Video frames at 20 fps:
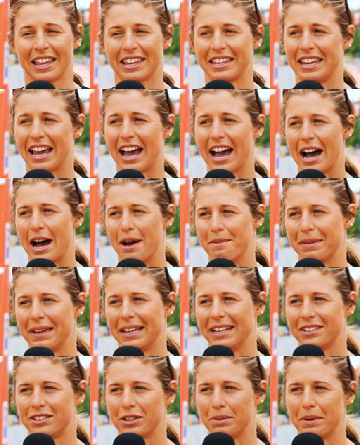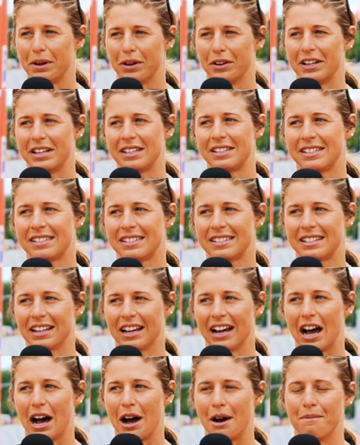Yeah, I mean, to be honest,
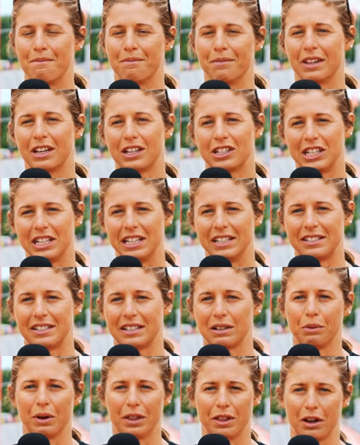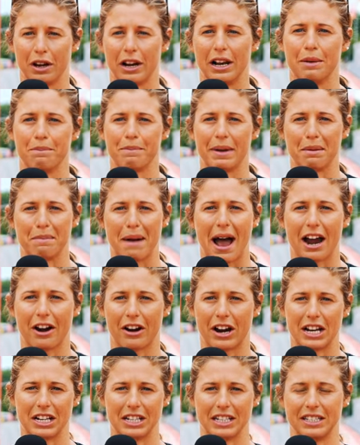she's, with her Olympic
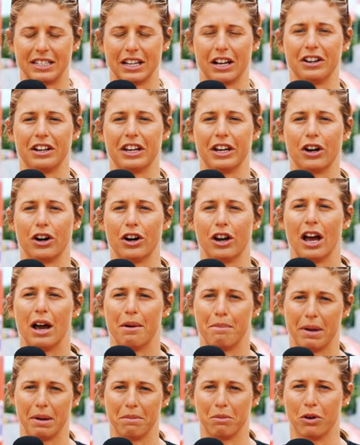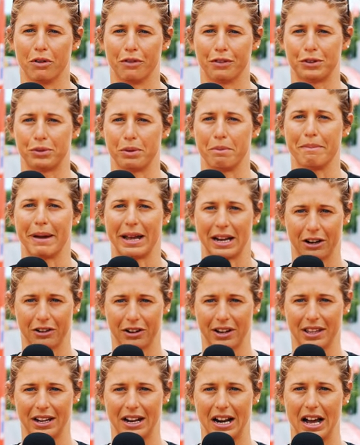background, she's certainly got a bit more of a swim
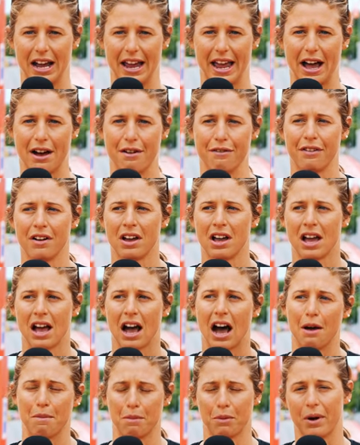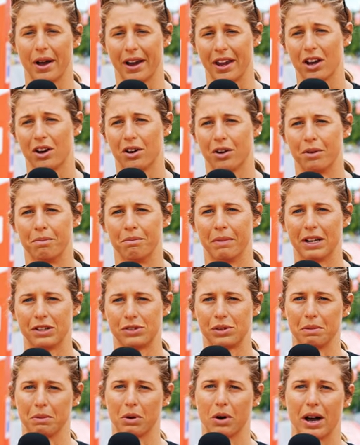pedigree than I have. I've been working on my
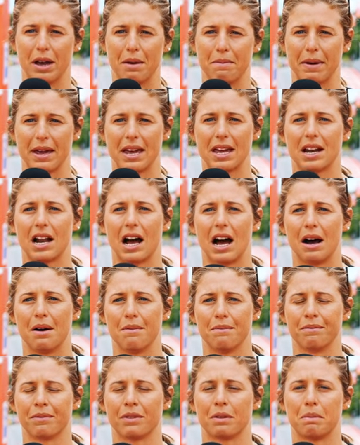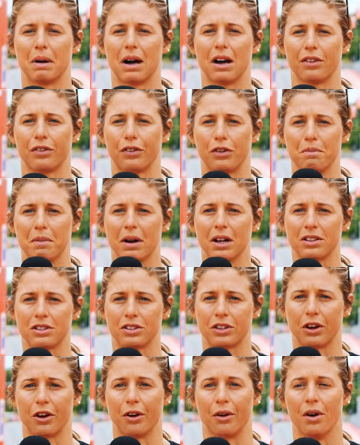swim quite a bit the past few months,
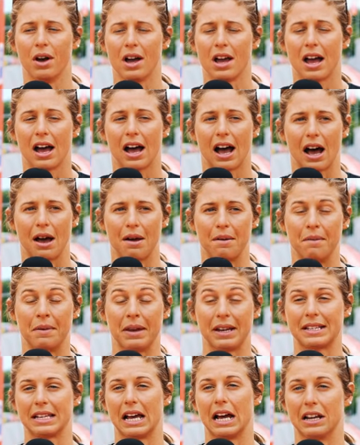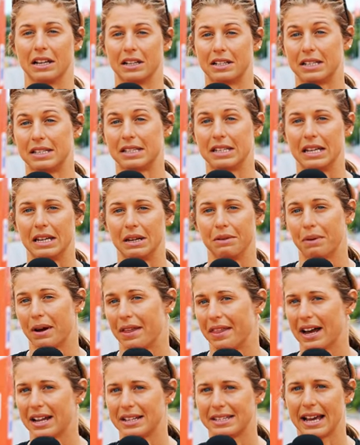so I'm excited to see
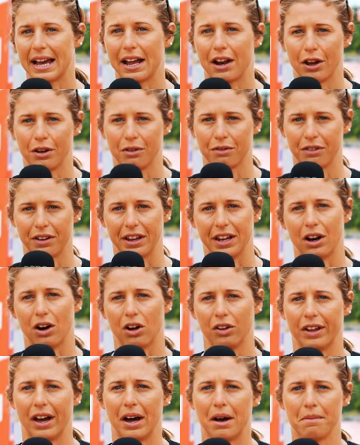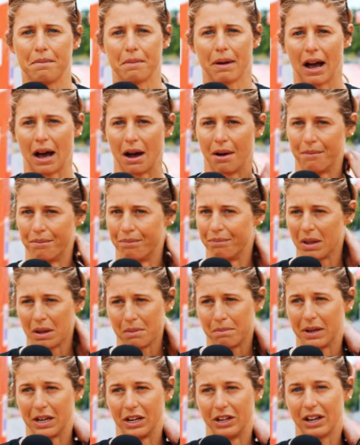where that's at. Hopefully hold up.
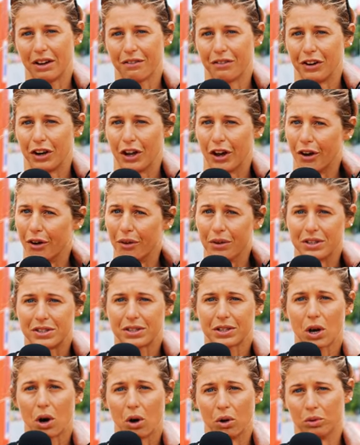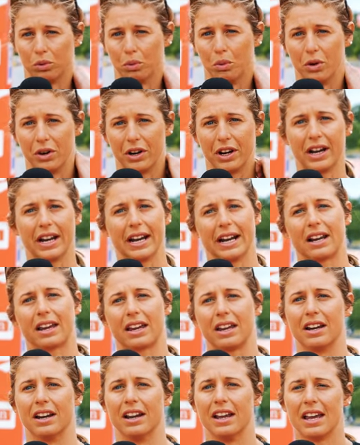But you never know. It's cold water. It
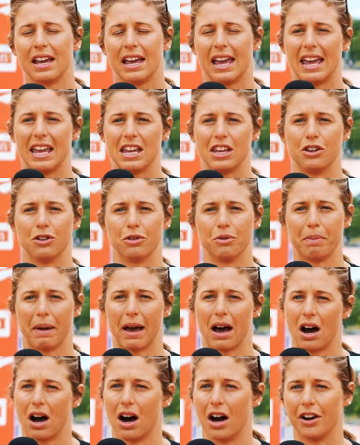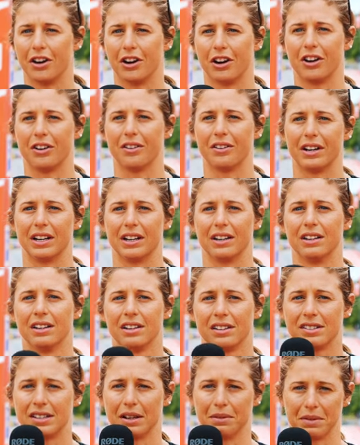can hit you a bit harder, and
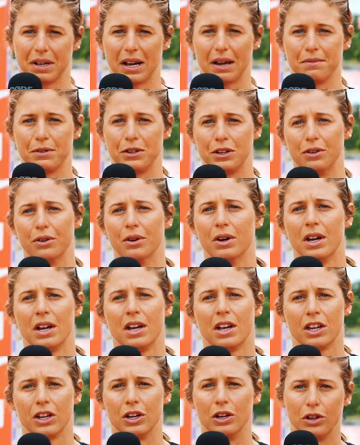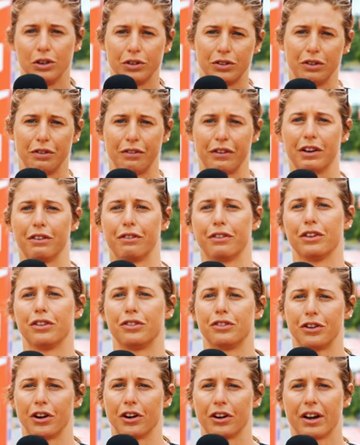sometimes you lose the feel for the
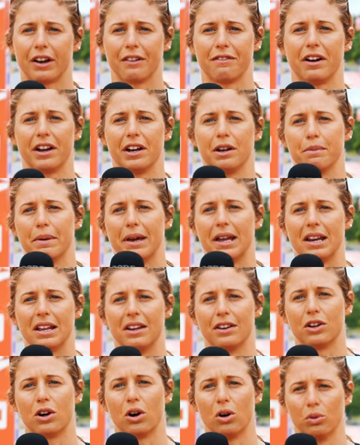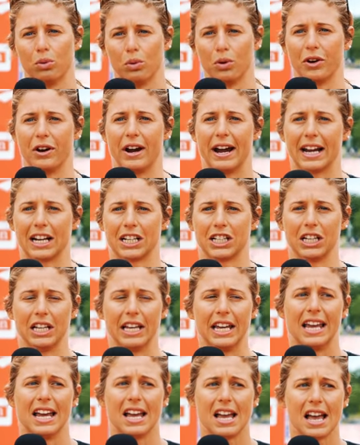stroke, I find, a bit in cold water,
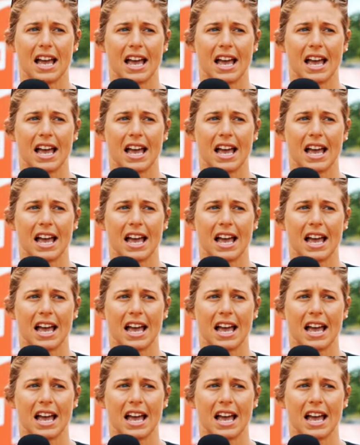actually.